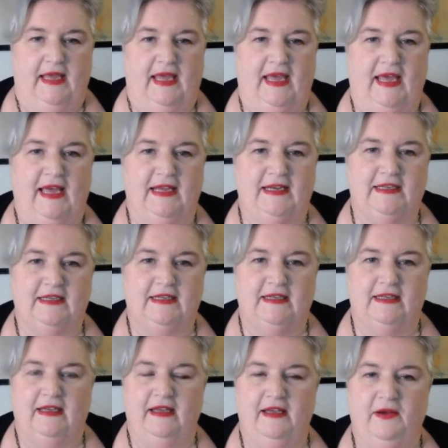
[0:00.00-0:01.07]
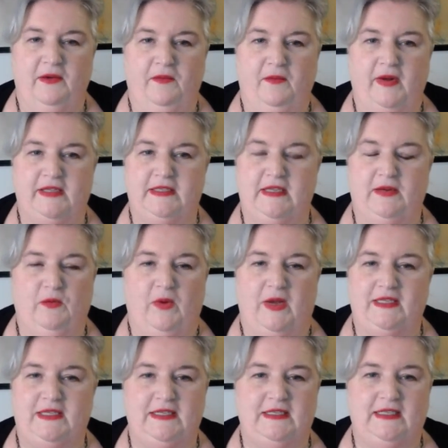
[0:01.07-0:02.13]
and it
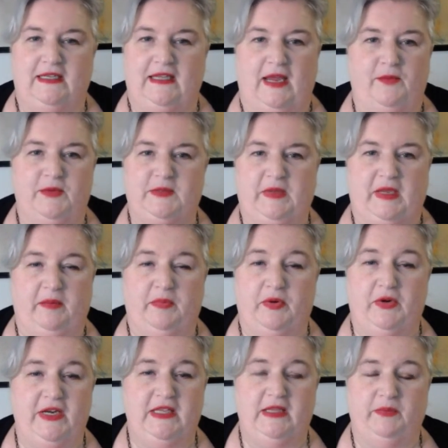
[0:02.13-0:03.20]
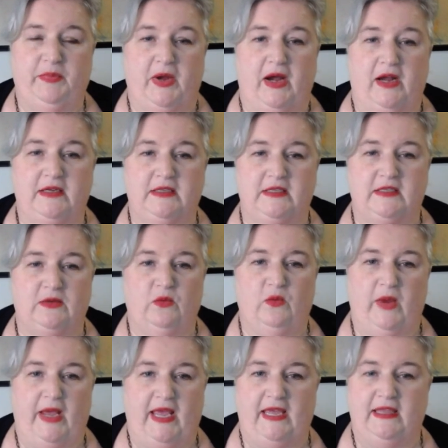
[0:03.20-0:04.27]
wasn't till I was like putting the boxes
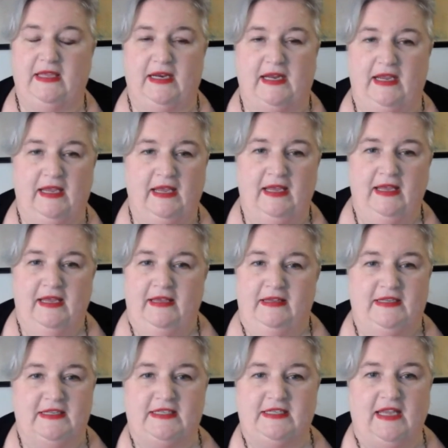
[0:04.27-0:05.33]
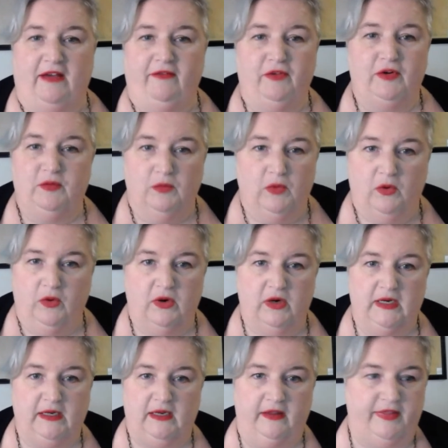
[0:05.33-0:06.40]
away that I discovered more
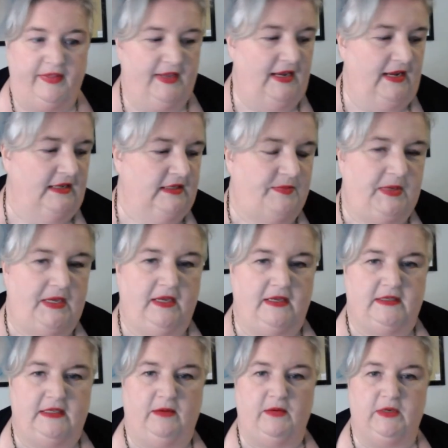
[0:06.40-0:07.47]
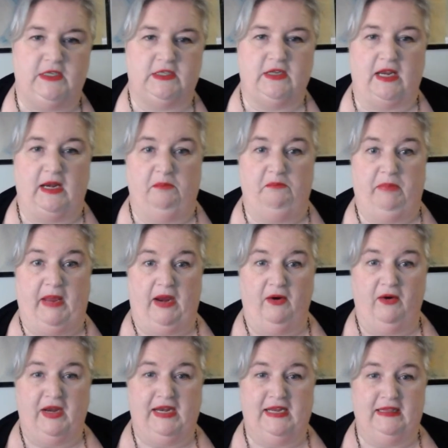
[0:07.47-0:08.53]
little things, because they were just kind of
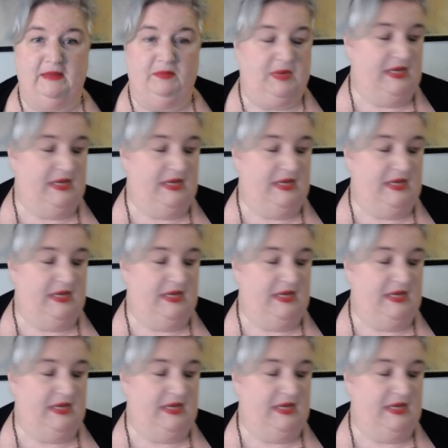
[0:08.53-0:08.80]
buried in the